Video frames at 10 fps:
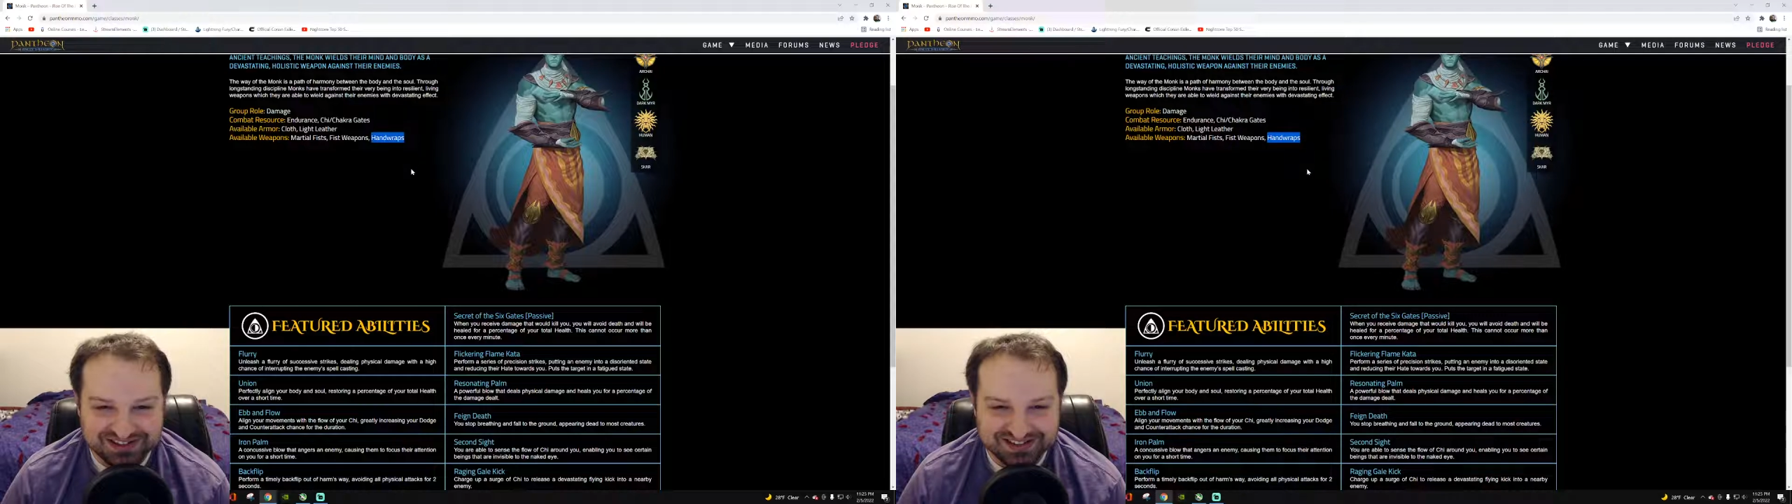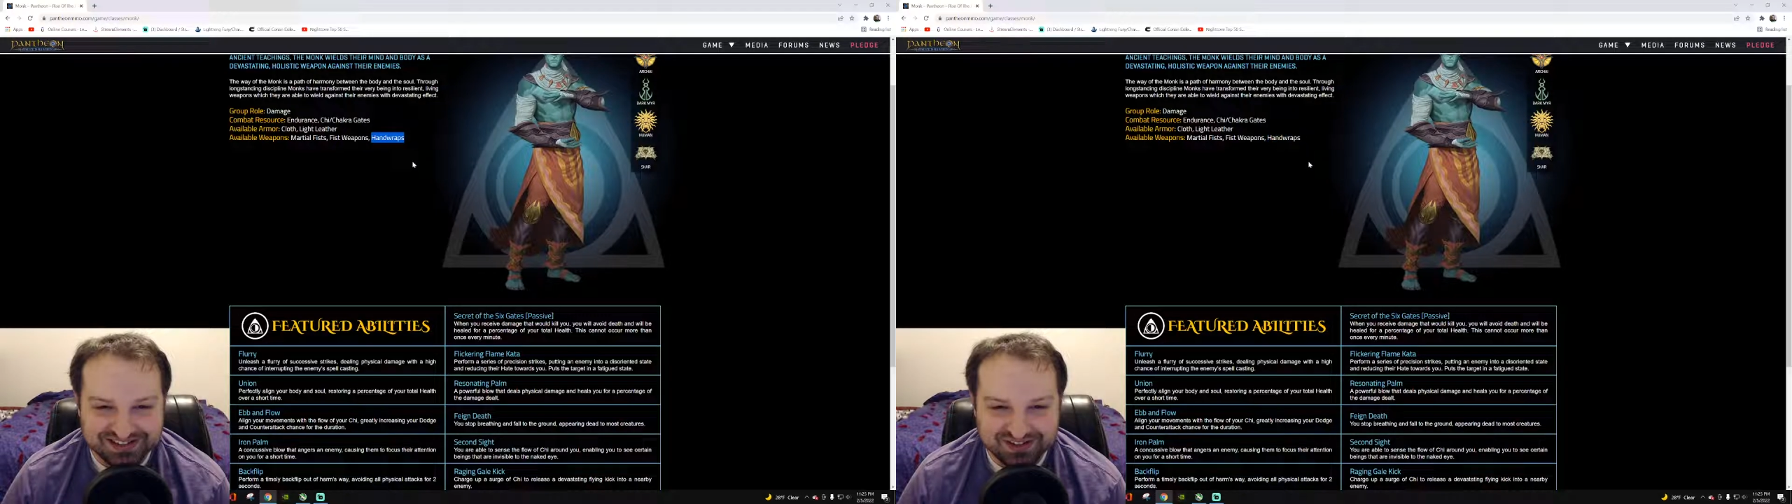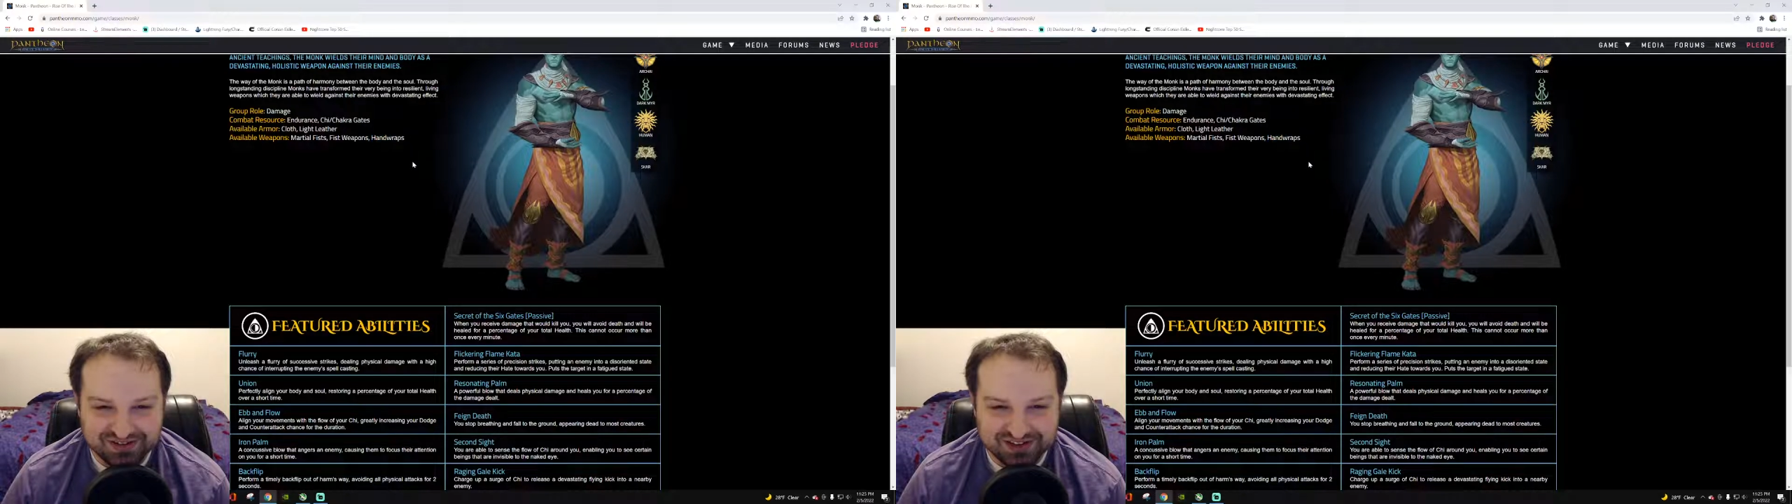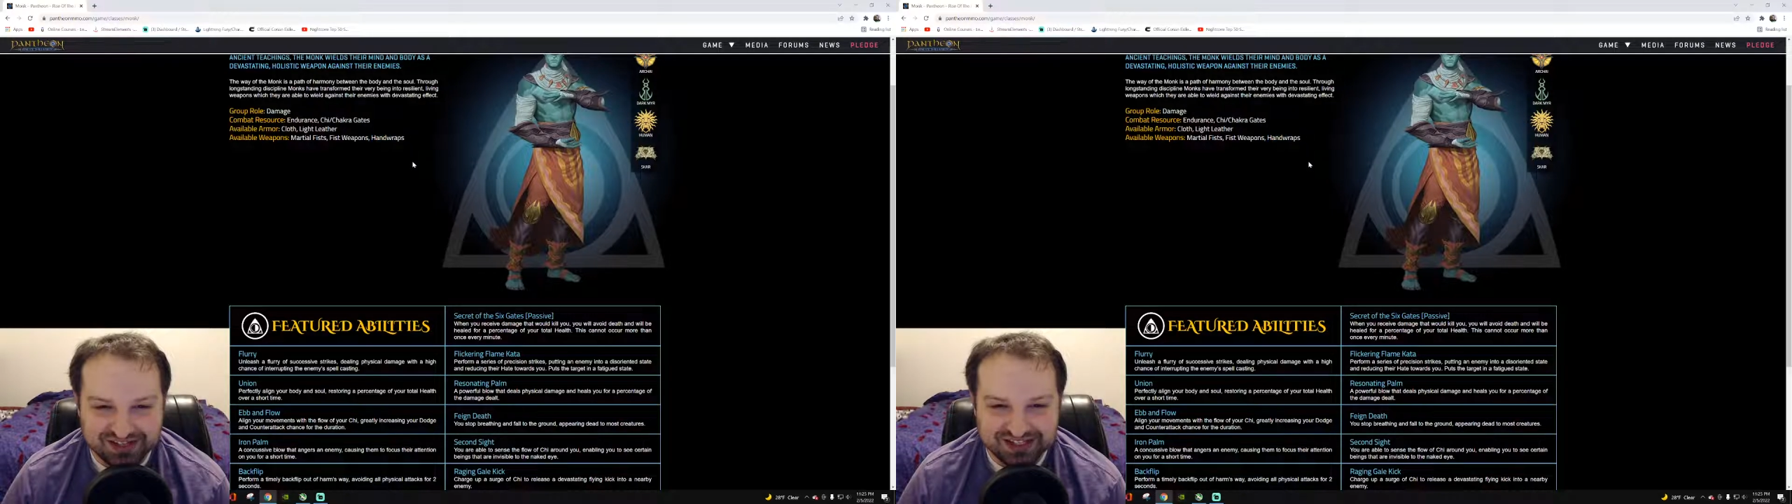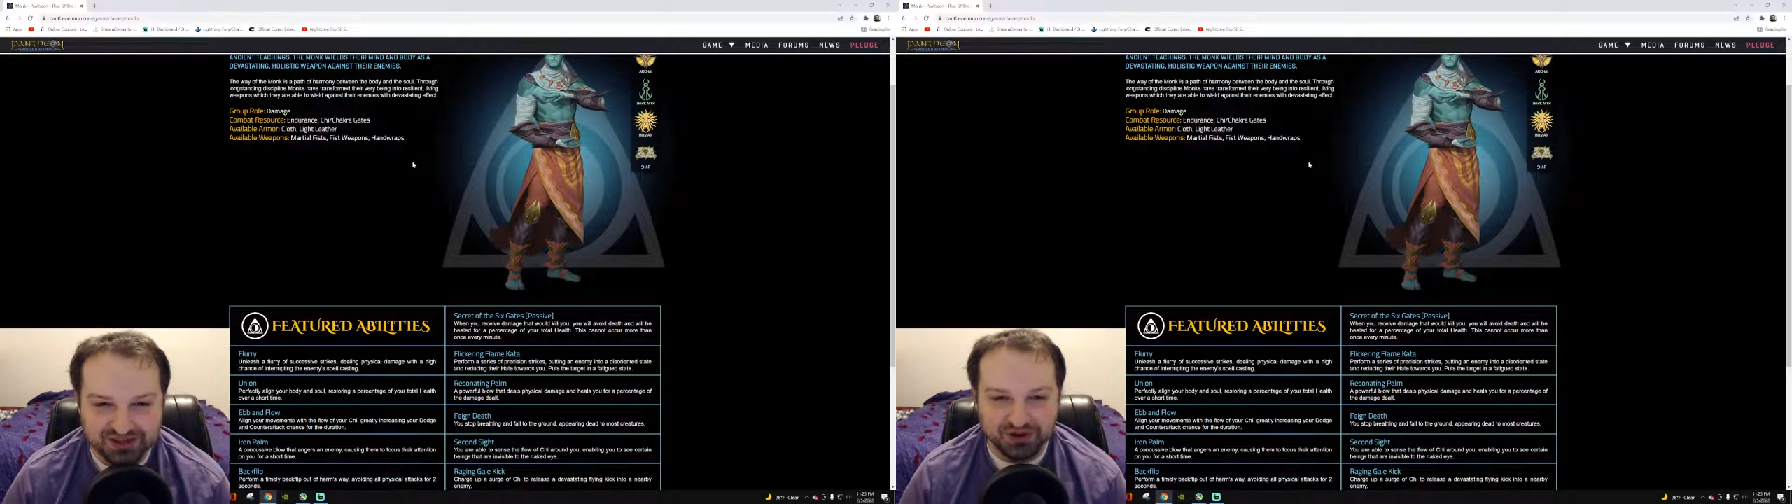several
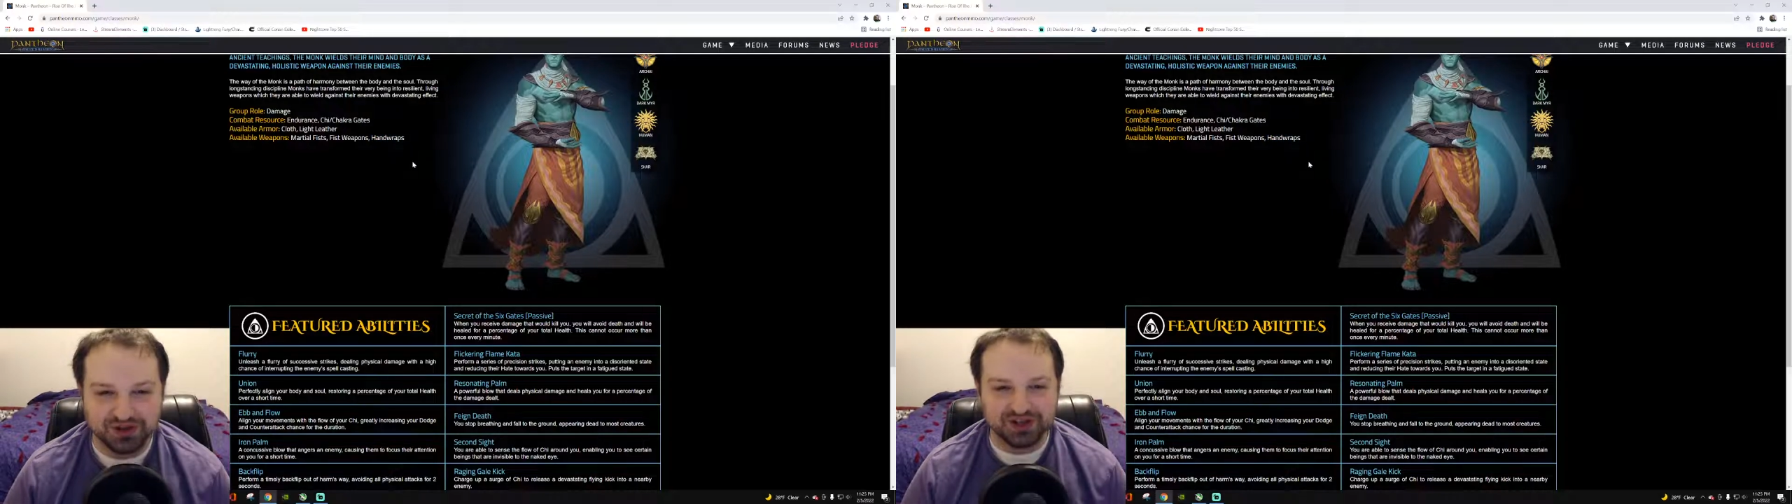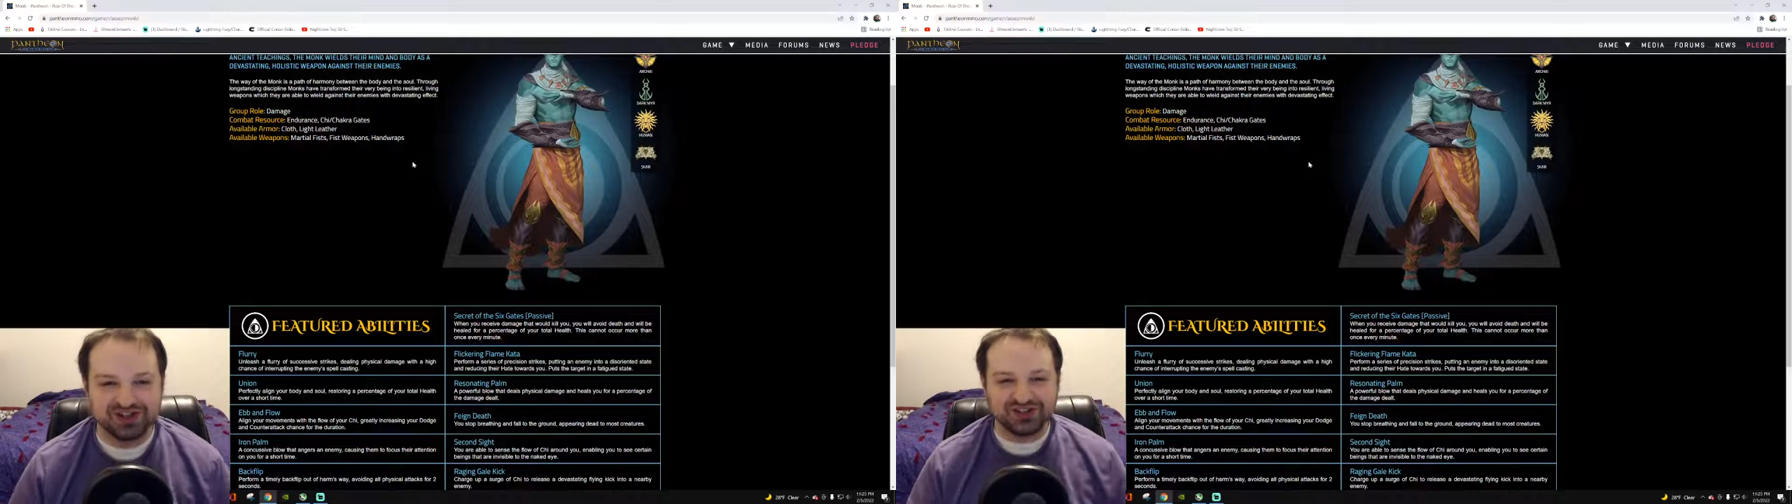things. Oh, you could